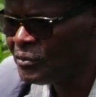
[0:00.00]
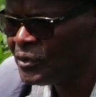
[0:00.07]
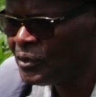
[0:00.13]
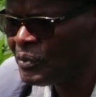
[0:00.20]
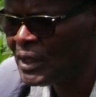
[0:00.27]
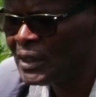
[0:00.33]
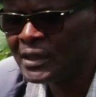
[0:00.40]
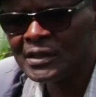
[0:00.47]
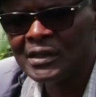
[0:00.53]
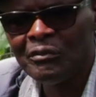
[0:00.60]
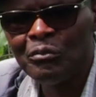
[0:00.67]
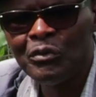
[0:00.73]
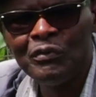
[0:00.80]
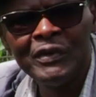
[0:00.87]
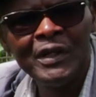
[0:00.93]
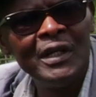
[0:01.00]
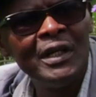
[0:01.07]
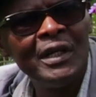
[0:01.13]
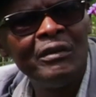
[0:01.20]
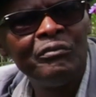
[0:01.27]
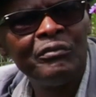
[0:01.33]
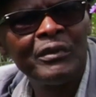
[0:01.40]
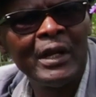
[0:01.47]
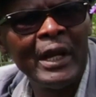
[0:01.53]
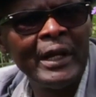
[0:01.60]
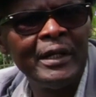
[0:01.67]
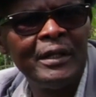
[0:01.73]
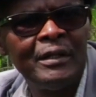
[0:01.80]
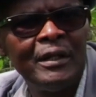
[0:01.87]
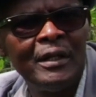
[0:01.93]
the builders have moved in. They've
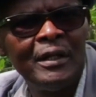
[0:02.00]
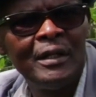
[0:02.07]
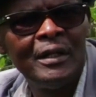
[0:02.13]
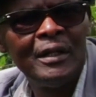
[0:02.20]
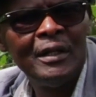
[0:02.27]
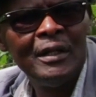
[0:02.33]
clad the